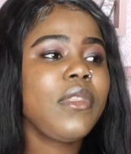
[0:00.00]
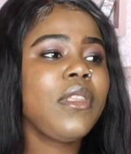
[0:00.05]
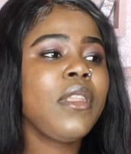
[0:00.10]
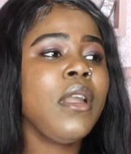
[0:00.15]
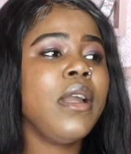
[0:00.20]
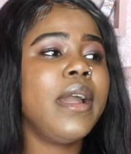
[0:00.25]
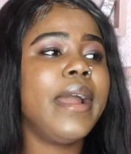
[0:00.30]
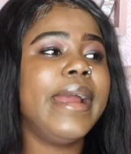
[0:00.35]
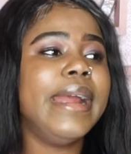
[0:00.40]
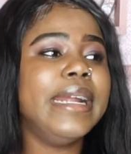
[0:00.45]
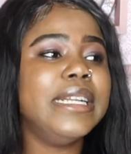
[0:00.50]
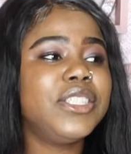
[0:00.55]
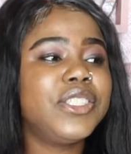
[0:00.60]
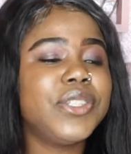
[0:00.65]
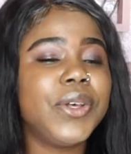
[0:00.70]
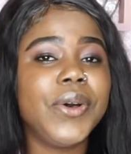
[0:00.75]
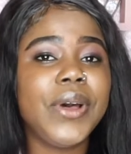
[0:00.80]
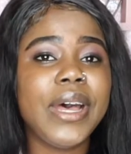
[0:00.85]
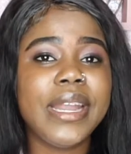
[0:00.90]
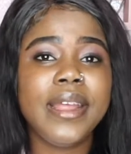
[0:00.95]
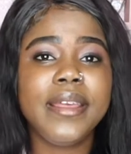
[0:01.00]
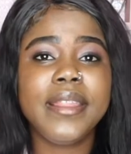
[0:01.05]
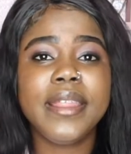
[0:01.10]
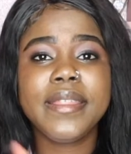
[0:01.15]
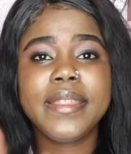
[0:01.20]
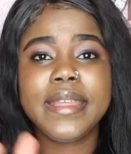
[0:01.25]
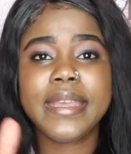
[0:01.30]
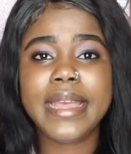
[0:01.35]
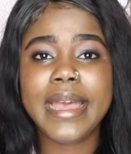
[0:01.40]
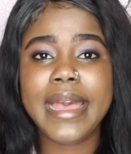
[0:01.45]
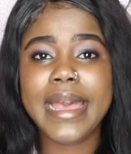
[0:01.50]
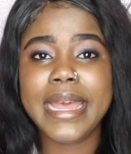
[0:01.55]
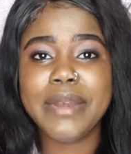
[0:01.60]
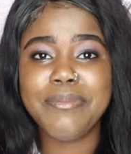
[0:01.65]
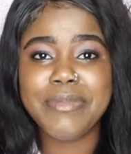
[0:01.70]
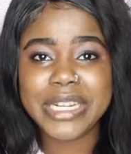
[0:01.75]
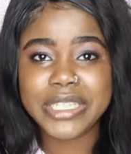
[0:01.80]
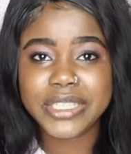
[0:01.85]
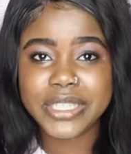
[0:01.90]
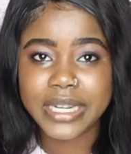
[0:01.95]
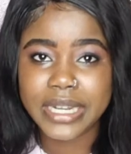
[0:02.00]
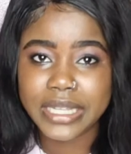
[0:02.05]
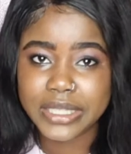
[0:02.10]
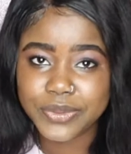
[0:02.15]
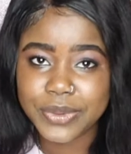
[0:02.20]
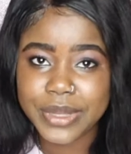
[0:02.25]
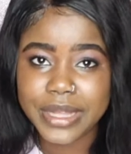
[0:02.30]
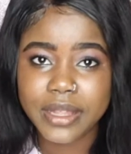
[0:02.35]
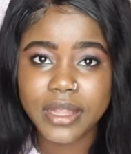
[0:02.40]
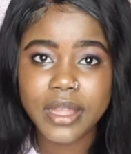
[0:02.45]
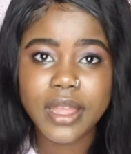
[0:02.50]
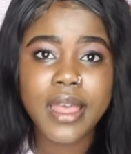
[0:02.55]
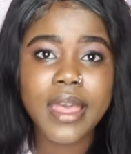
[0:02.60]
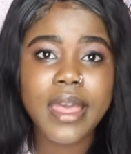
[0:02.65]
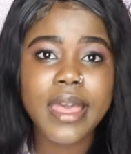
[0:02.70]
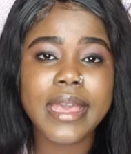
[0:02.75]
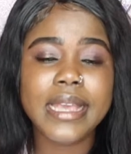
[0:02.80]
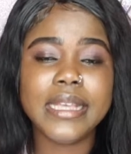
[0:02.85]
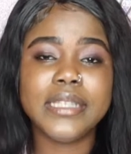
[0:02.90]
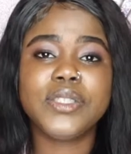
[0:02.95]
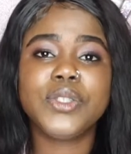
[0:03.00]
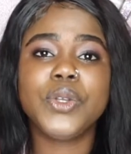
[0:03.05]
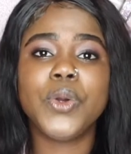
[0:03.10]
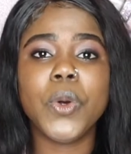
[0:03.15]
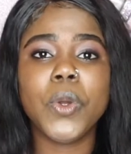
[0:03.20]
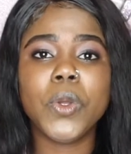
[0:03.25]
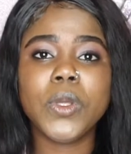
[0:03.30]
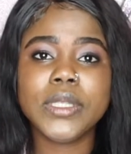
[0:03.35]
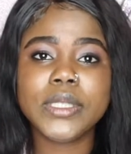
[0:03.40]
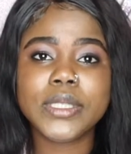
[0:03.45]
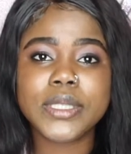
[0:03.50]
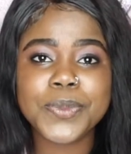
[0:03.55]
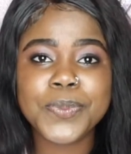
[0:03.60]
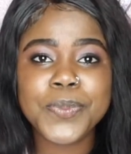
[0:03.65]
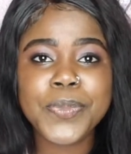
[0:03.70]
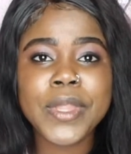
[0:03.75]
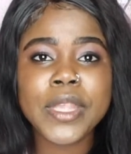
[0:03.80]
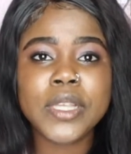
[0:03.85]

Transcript: Alright, so another thing I'd mention as well is goals.